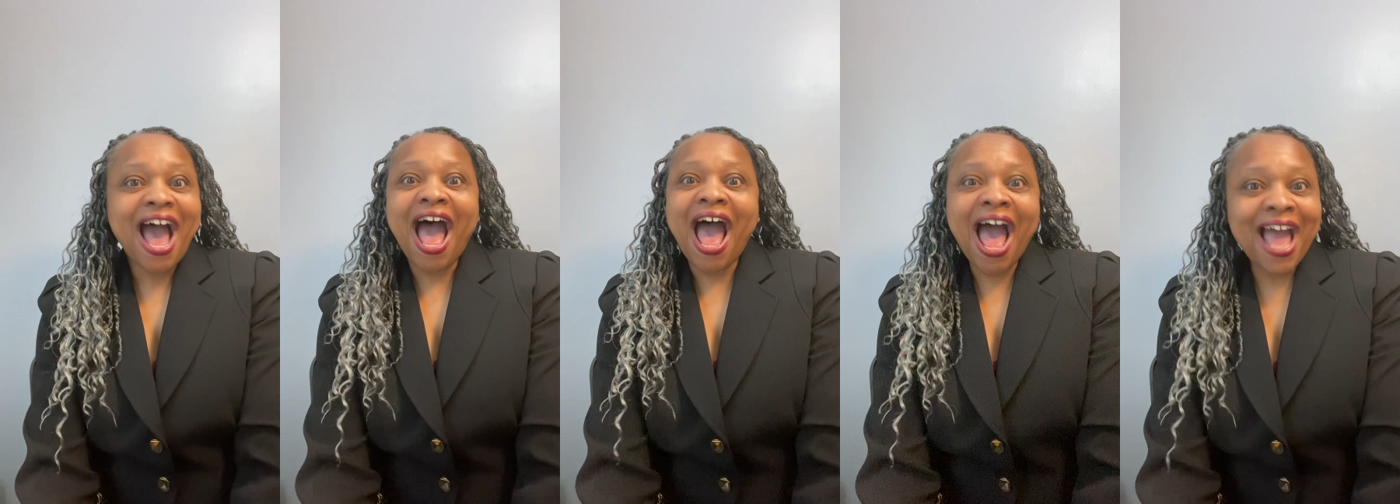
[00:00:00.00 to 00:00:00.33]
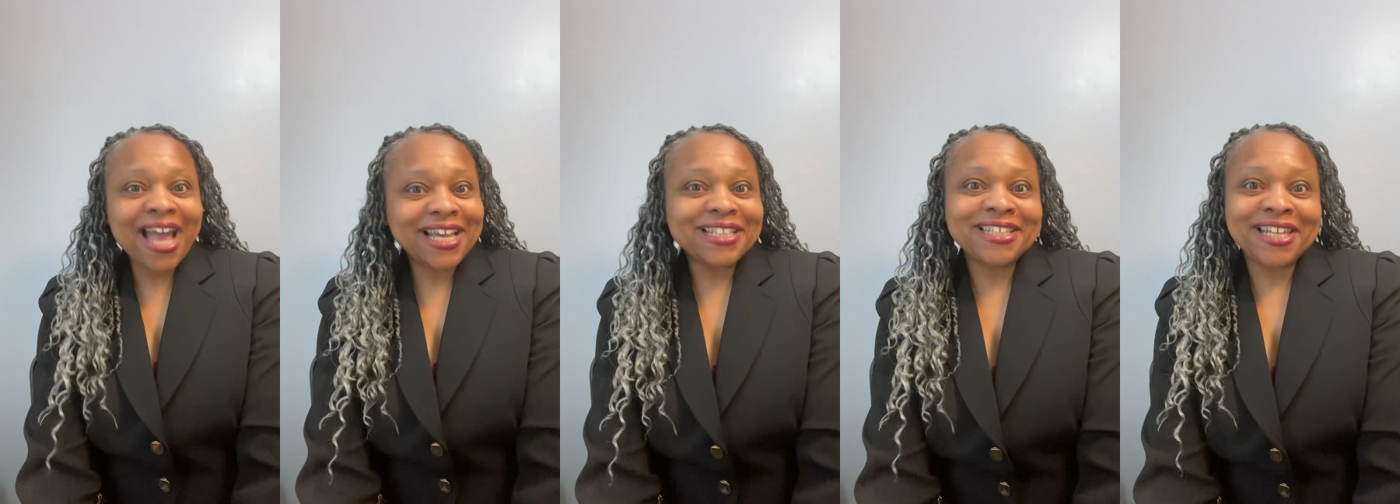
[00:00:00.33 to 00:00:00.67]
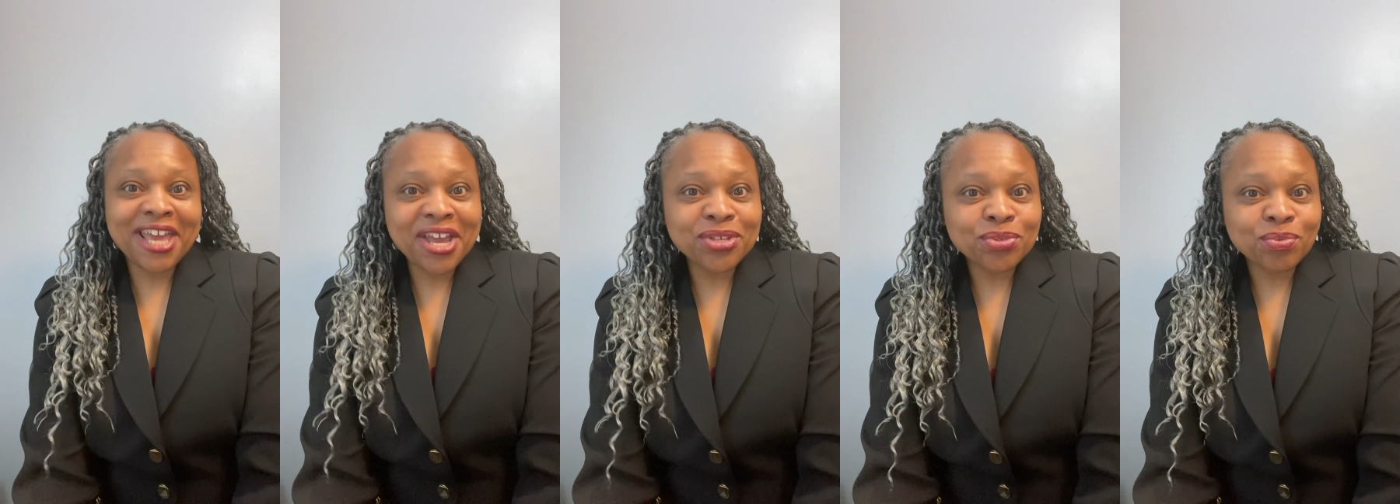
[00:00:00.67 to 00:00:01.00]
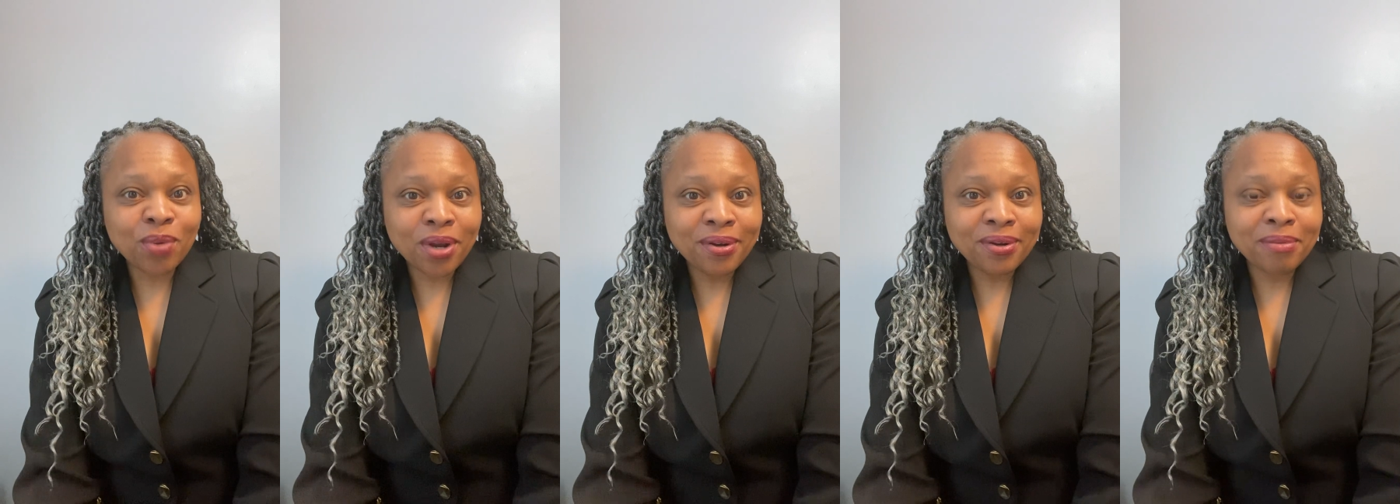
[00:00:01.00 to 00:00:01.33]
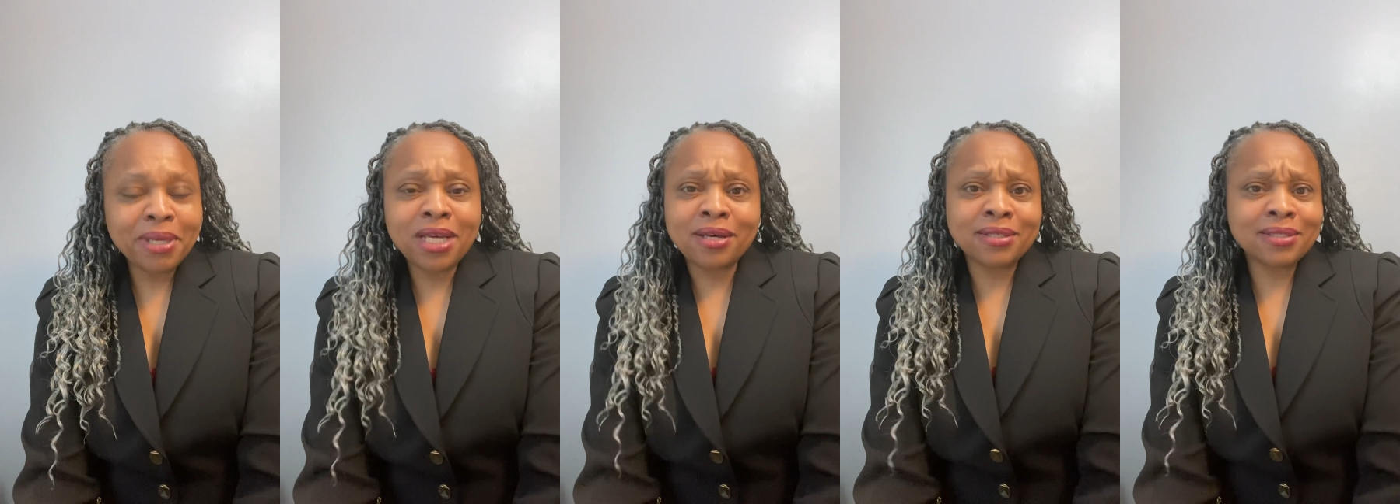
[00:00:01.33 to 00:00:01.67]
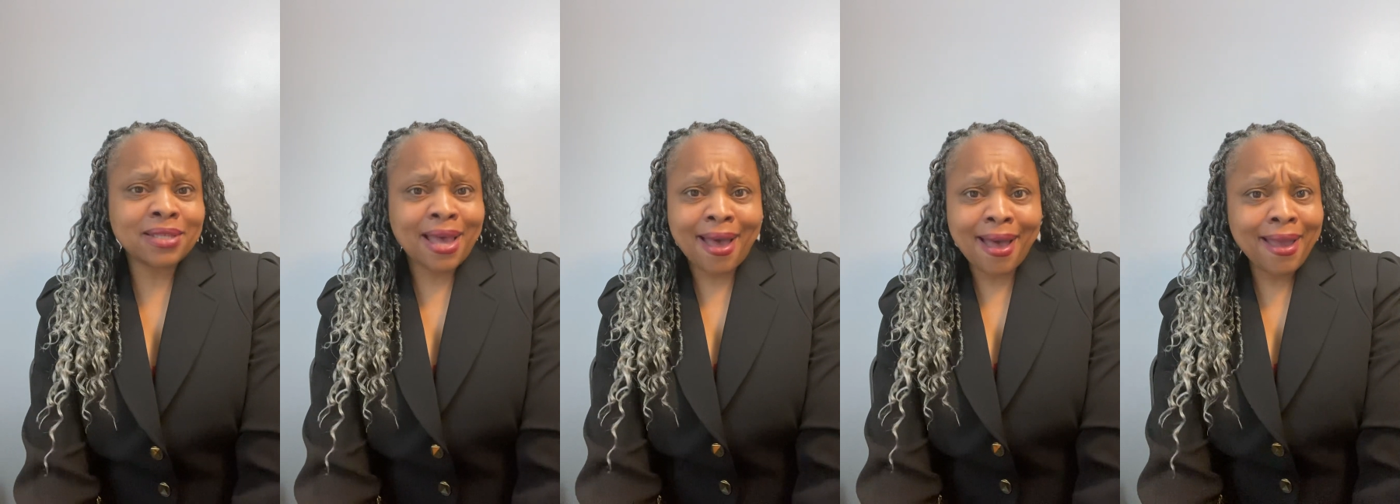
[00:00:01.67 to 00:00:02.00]
I get the last word because
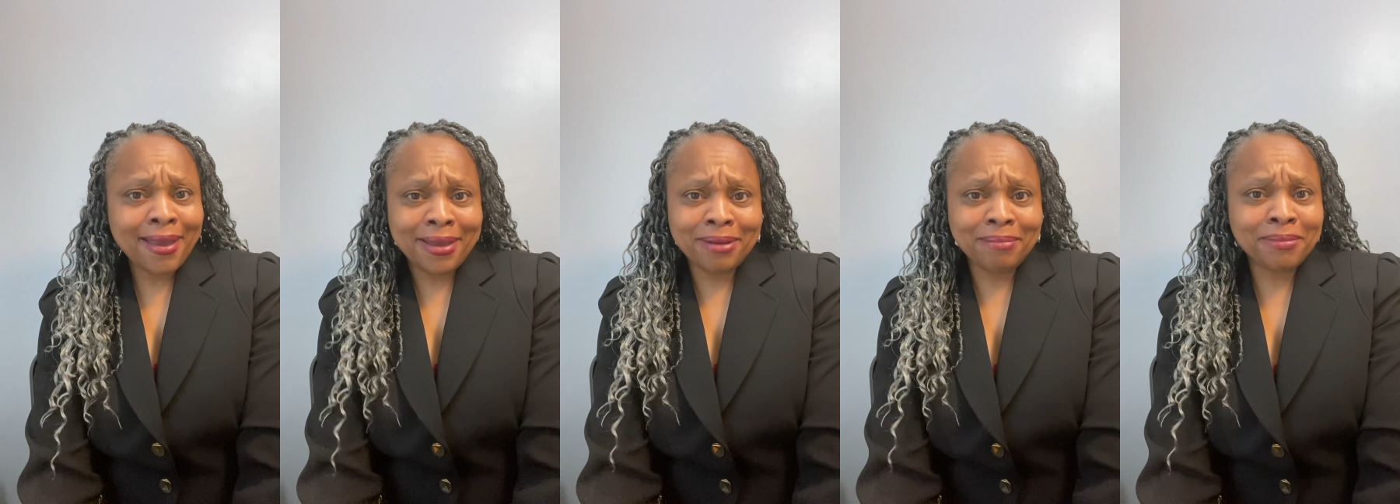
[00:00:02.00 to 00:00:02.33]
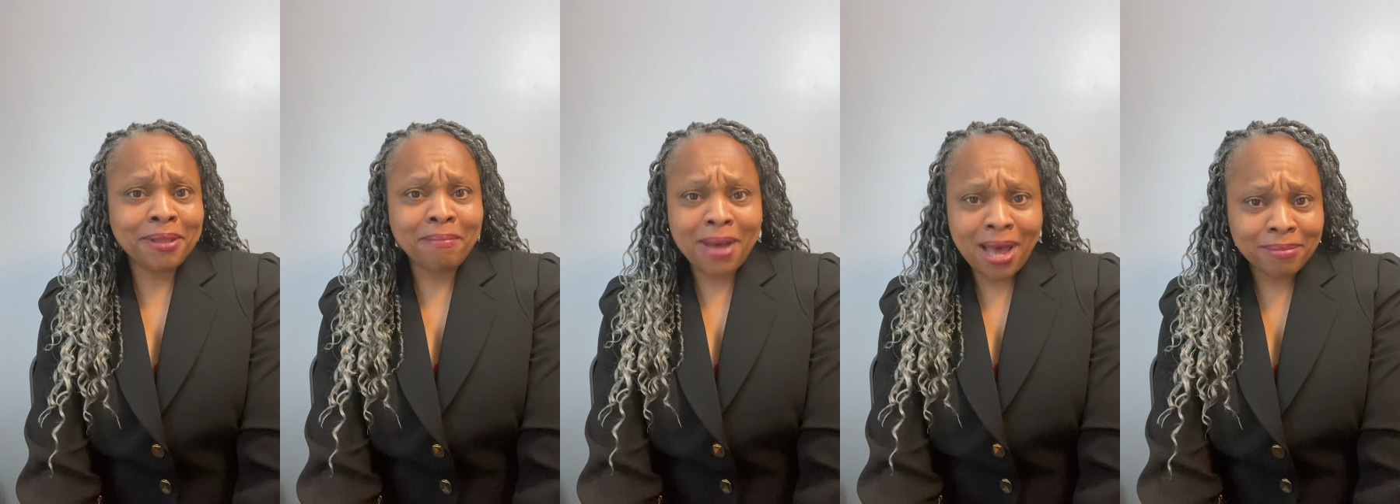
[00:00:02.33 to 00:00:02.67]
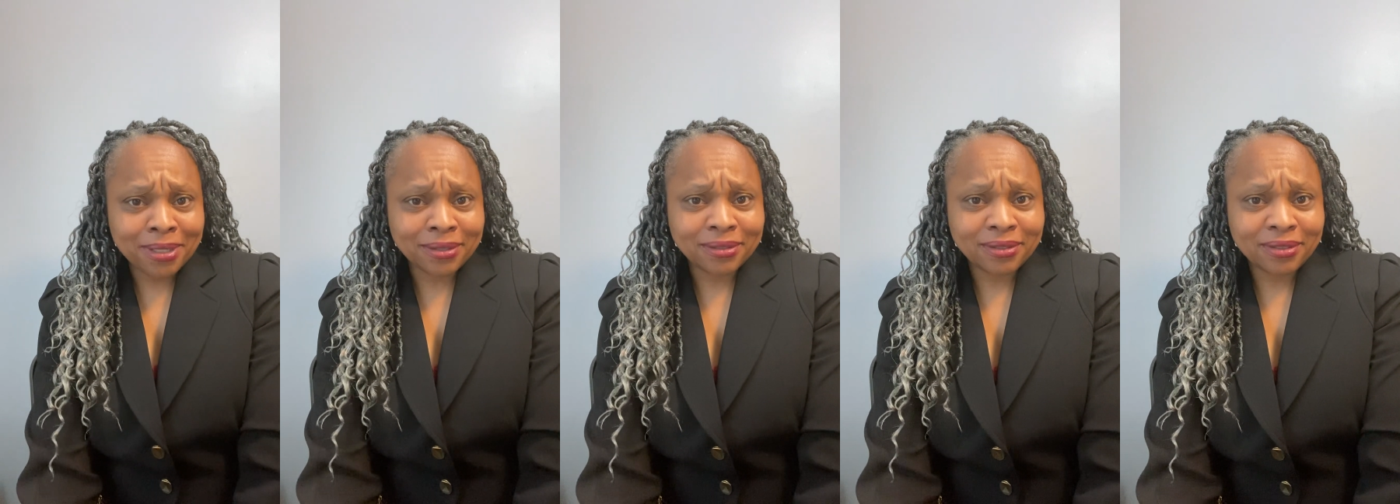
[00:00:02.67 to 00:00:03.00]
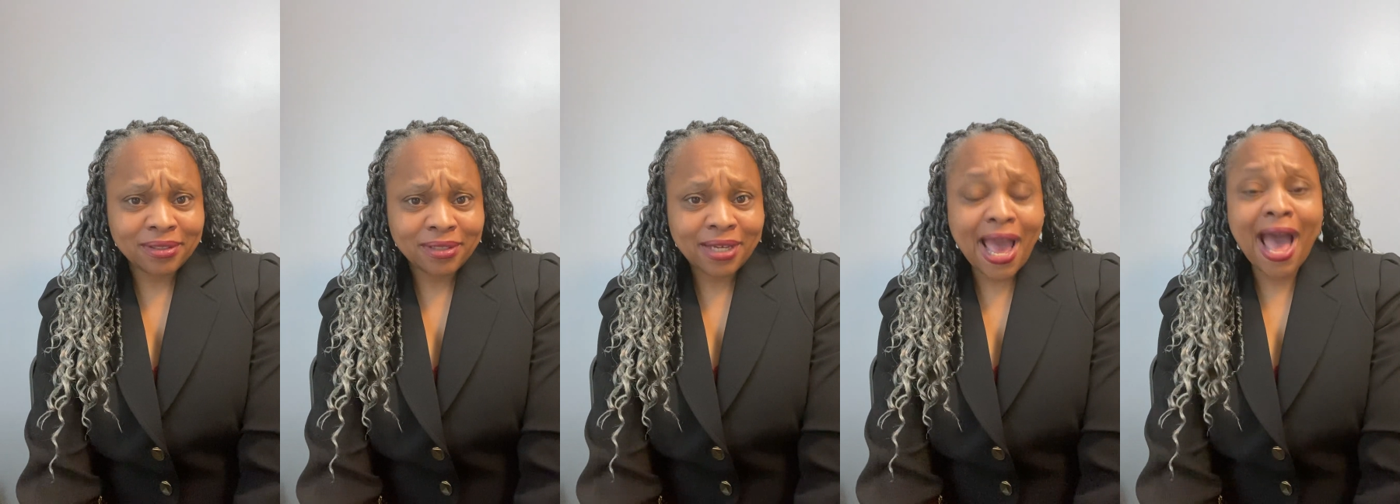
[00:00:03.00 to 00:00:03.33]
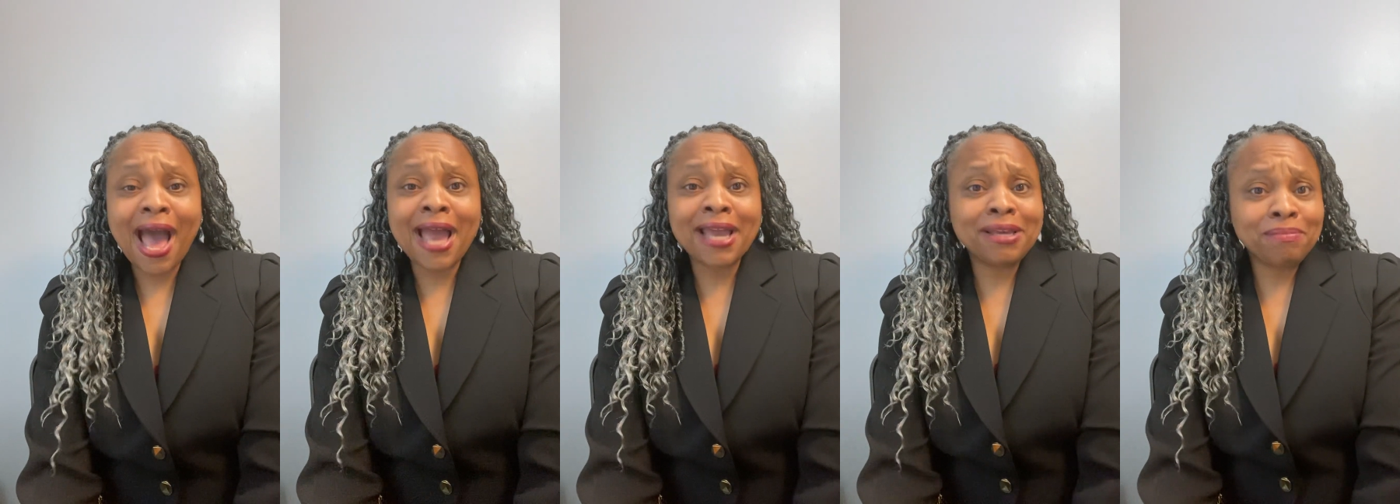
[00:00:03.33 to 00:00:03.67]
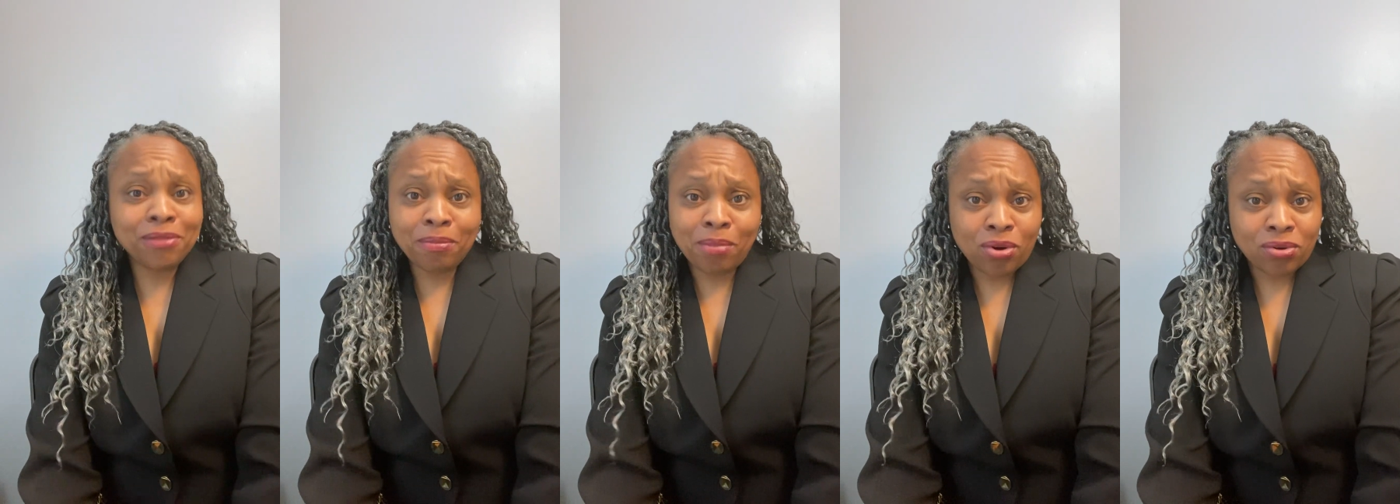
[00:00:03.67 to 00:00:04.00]
I am the mama. I am
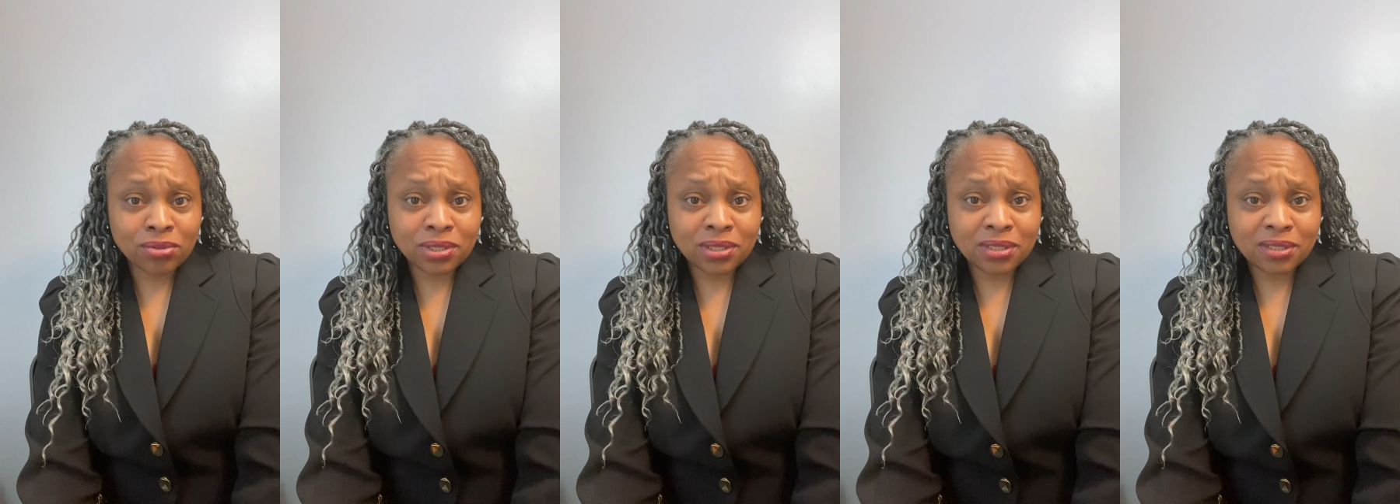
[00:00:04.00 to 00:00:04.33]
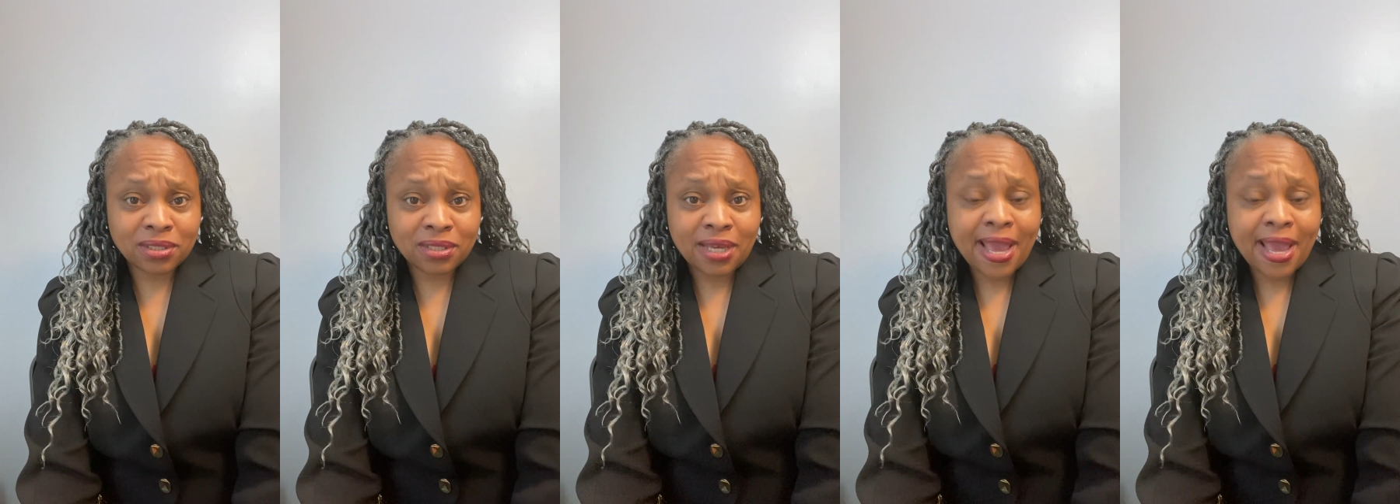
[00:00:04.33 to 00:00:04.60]
the boss.